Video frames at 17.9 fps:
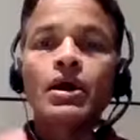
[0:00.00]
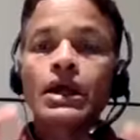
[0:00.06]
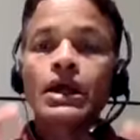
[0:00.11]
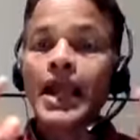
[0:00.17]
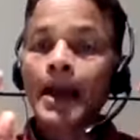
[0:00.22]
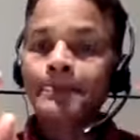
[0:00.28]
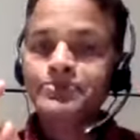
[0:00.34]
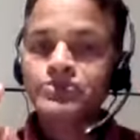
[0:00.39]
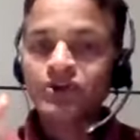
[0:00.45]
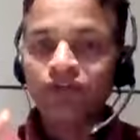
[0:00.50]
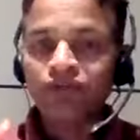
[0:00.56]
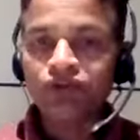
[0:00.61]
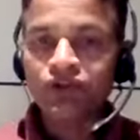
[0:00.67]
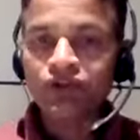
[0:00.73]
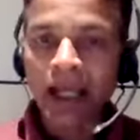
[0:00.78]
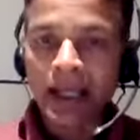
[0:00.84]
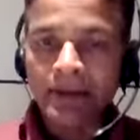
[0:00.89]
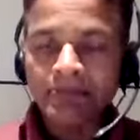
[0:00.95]
Gaps of
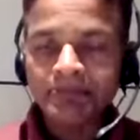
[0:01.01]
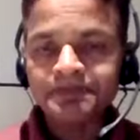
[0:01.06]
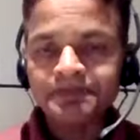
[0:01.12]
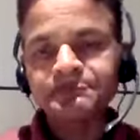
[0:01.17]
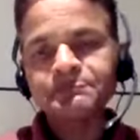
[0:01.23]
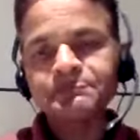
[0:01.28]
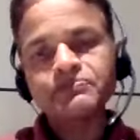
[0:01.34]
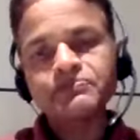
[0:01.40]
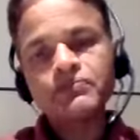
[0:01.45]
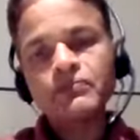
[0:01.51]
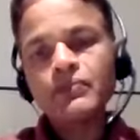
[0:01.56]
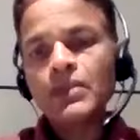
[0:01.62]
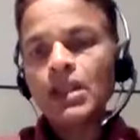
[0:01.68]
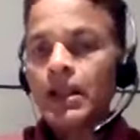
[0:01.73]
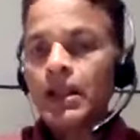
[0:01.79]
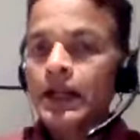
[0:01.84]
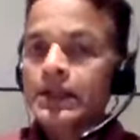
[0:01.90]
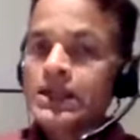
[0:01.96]
time,
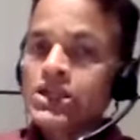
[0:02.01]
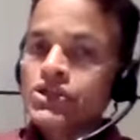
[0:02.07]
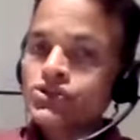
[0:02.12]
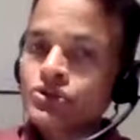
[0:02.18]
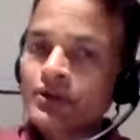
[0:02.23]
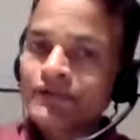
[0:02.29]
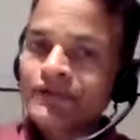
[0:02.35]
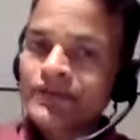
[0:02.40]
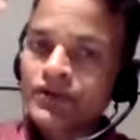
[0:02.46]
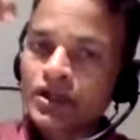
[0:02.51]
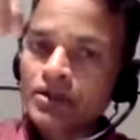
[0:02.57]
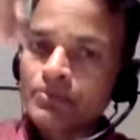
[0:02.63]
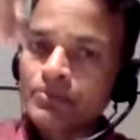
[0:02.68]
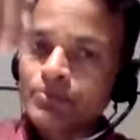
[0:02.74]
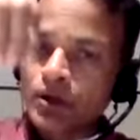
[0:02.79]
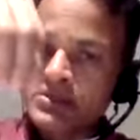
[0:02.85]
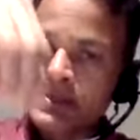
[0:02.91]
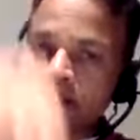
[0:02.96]
addition of certain
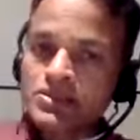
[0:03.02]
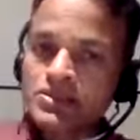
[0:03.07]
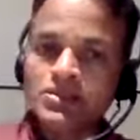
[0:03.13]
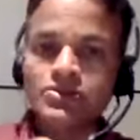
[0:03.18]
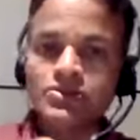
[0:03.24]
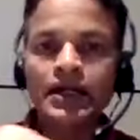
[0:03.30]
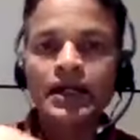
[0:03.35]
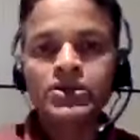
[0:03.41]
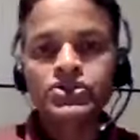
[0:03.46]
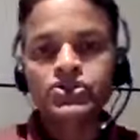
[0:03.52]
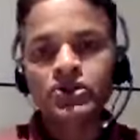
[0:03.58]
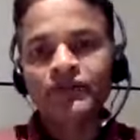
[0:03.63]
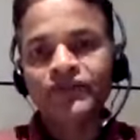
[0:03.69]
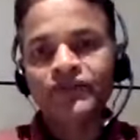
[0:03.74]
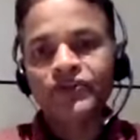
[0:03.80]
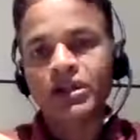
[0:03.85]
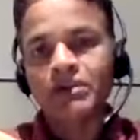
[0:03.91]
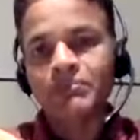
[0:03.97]
processes or addition
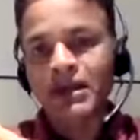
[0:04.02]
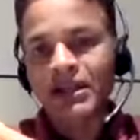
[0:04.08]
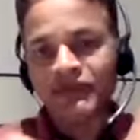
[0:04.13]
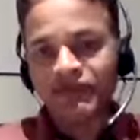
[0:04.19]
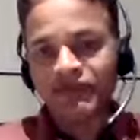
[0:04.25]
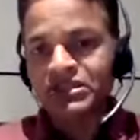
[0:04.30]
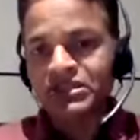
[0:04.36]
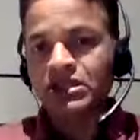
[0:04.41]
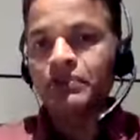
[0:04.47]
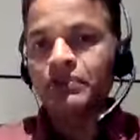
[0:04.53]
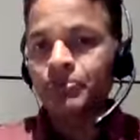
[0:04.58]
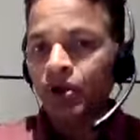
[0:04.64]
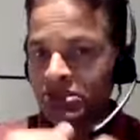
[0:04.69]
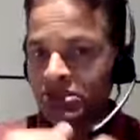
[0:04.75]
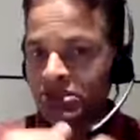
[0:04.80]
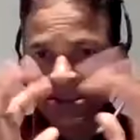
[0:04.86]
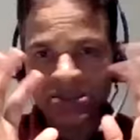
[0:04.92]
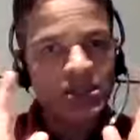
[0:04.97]
of certain benefits in the
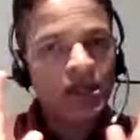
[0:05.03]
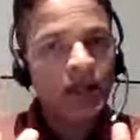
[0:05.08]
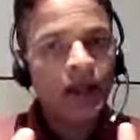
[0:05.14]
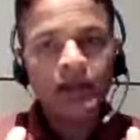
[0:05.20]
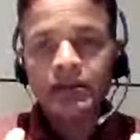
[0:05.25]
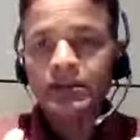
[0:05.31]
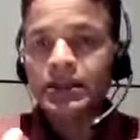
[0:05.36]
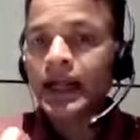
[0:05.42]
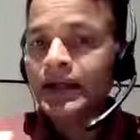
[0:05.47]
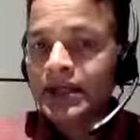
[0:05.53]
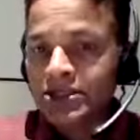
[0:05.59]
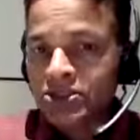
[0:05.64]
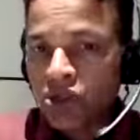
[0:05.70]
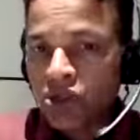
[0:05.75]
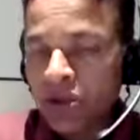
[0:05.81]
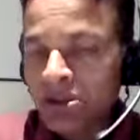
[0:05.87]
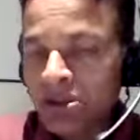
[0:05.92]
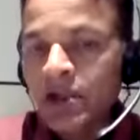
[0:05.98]
process, that does
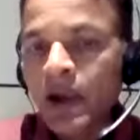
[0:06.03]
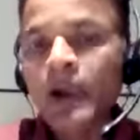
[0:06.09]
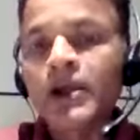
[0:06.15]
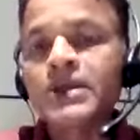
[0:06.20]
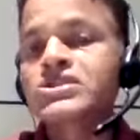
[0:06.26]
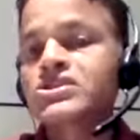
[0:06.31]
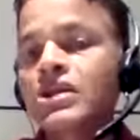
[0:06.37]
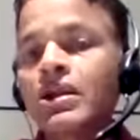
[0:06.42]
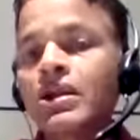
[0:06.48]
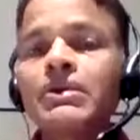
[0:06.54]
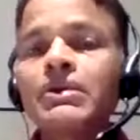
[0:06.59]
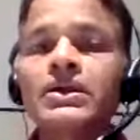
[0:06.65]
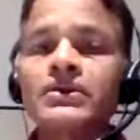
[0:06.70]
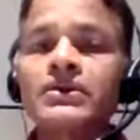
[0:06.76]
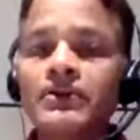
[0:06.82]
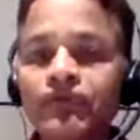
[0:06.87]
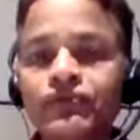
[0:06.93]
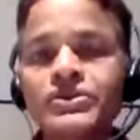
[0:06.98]
not still make
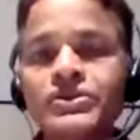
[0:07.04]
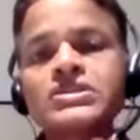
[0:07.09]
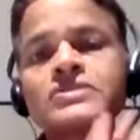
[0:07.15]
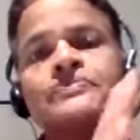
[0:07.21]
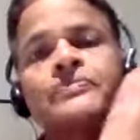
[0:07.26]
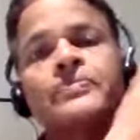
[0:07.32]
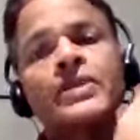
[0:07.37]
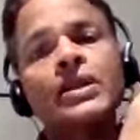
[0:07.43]
a difference.